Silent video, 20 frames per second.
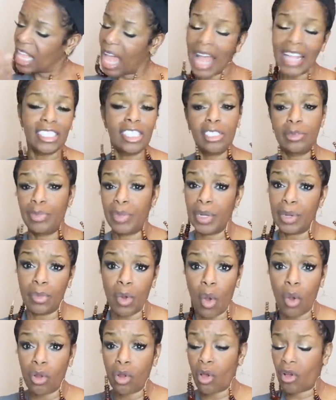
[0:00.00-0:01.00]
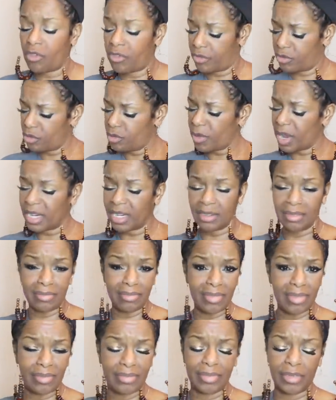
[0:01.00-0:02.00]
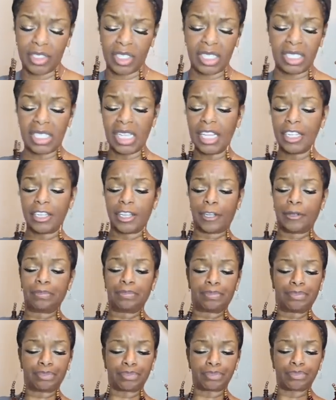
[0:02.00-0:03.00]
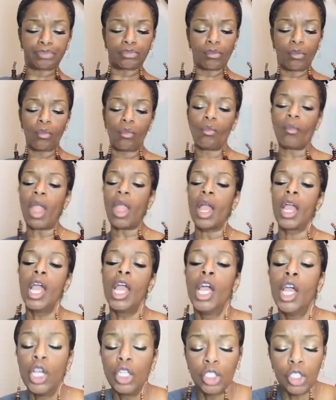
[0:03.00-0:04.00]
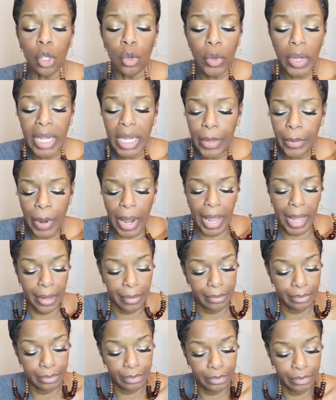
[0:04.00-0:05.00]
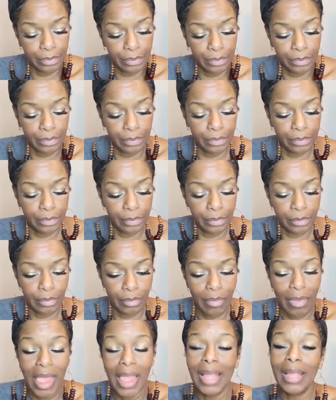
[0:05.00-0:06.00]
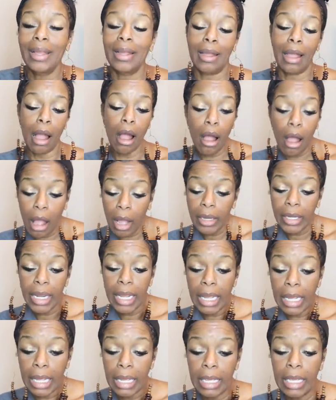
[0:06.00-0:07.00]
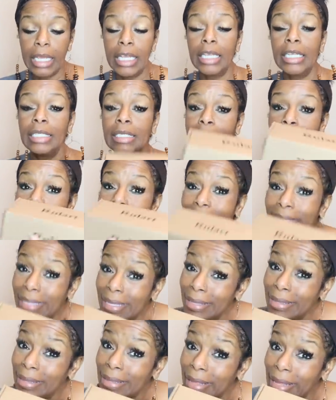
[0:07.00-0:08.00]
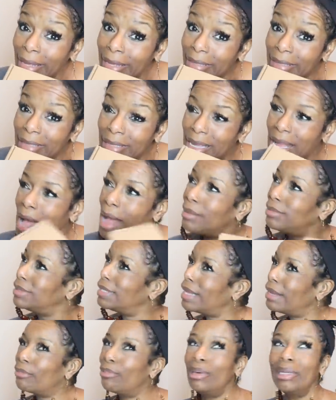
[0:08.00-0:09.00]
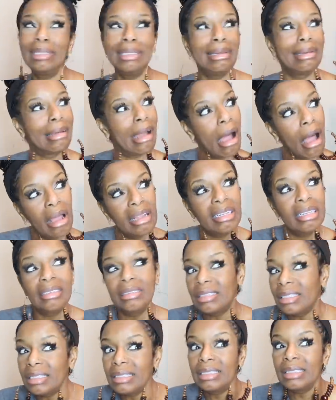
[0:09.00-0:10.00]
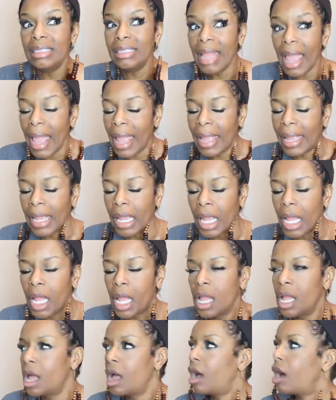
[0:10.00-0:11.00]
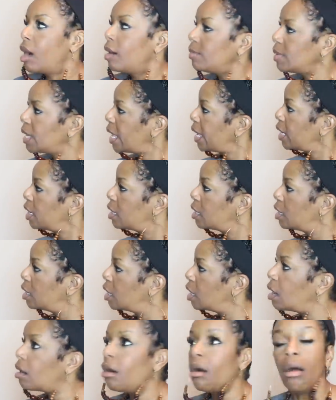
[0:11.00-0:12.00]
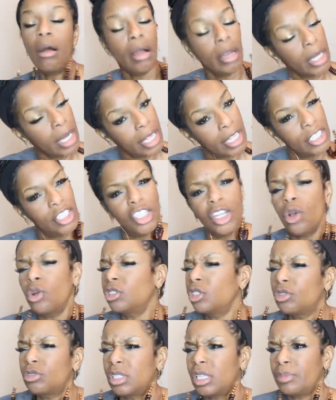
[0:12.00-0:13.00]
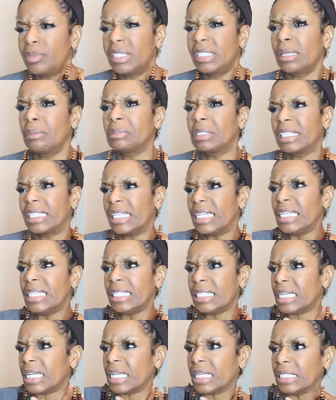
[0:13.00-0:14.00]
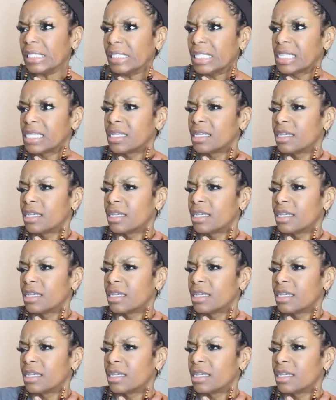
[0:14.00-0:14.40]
I just bit them all off. Oh my, it's tender. So anyway, Connie, she sent this. I was like, what did Connie send today? I'm like, Connie. She also sent me some seasonings.